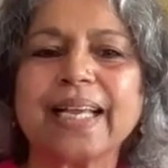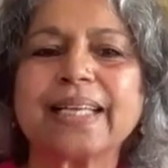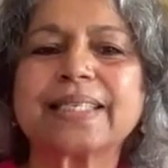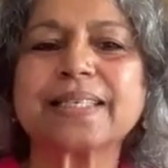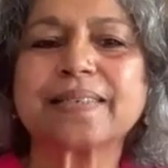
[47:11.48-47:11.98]

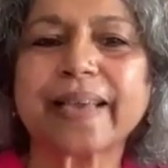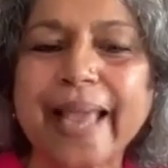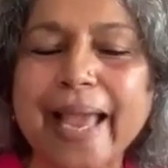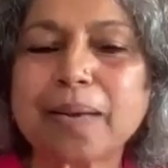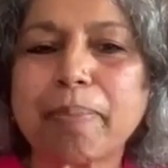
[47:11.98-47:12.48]
it is
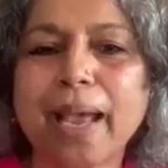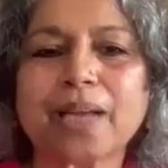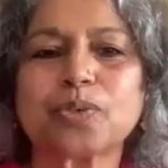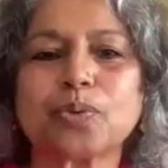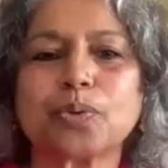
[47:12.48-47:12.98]
again
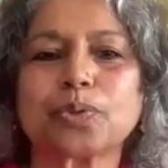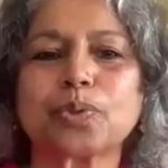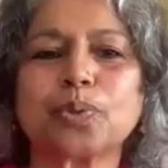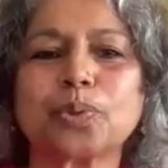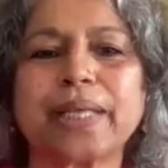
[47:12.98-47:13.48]
back to
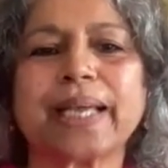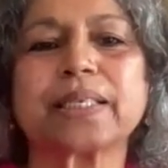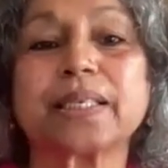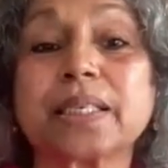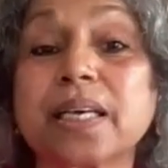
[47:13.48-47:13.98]
Urdu, that
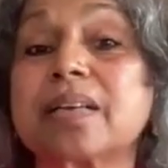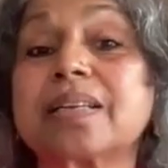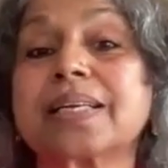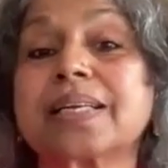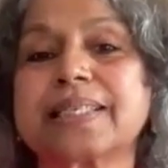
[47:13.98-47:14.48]

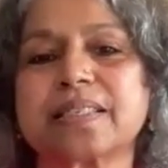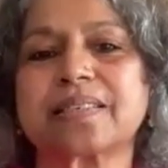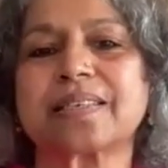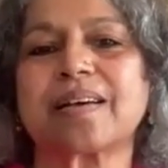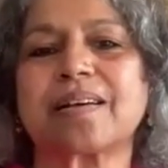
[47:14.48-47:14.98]
eternal
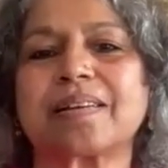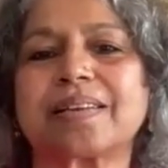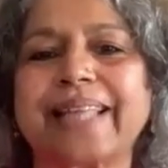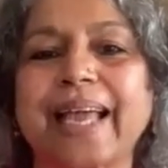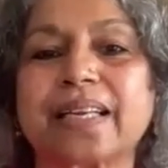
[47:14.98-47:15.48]

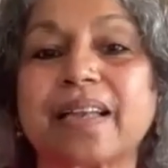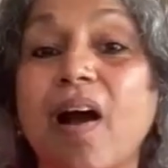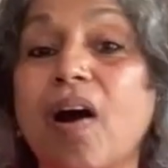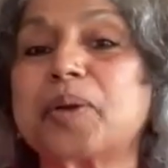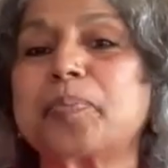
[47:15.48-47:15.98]
concern, that
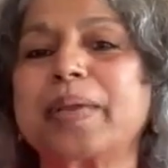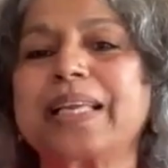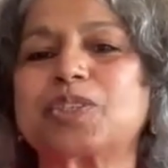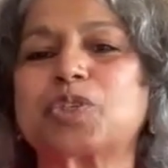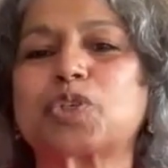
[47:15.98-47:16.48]

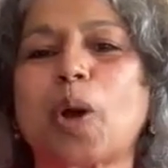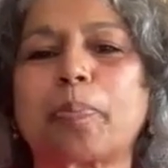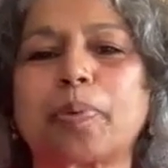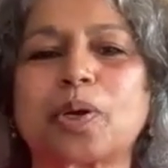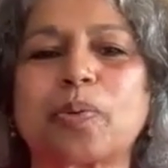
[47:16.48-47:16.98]
heartbeat
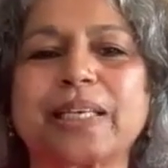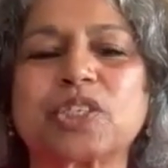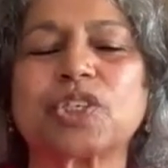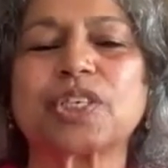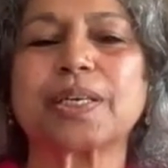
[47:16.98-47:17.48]
stopper
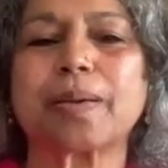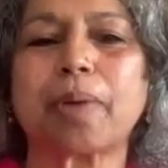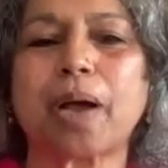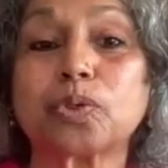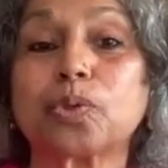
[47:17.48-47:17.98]
question
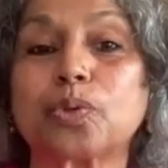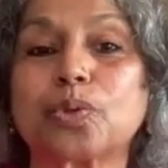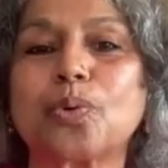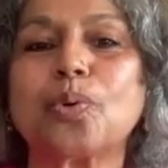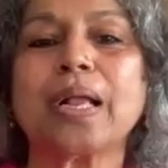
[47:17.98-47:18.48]
about
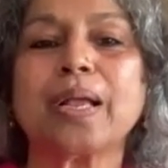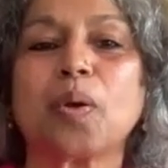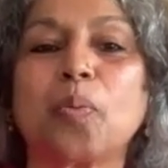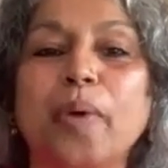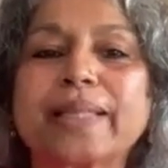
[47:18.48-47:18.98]
Urdu,
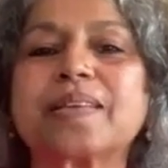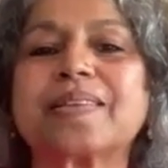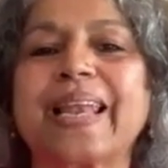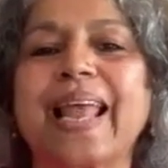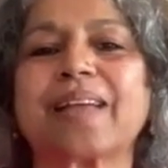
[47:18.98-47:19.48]
whether
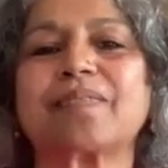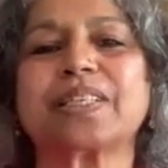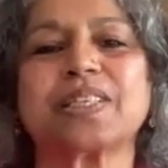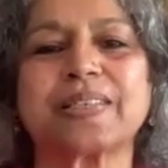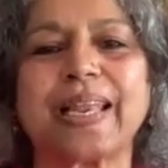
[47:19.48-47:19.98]
the
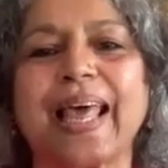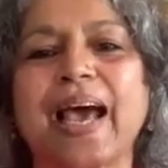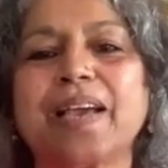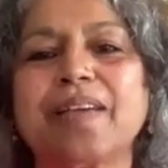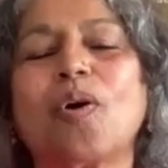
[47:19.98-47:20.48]
language is
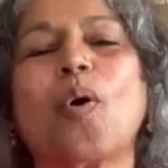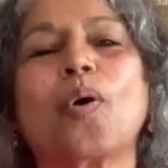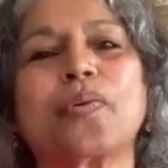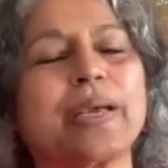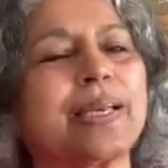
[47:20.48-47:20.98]
alive
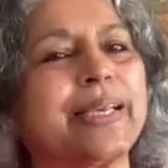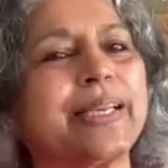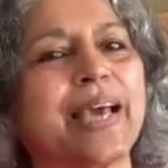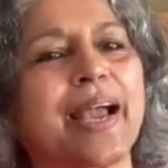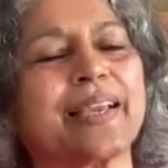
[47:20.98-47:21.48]
or really
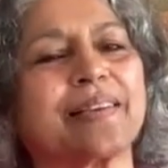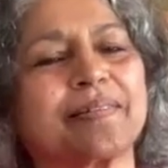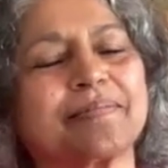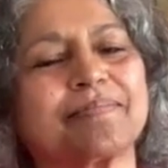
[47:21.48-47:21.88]
dying.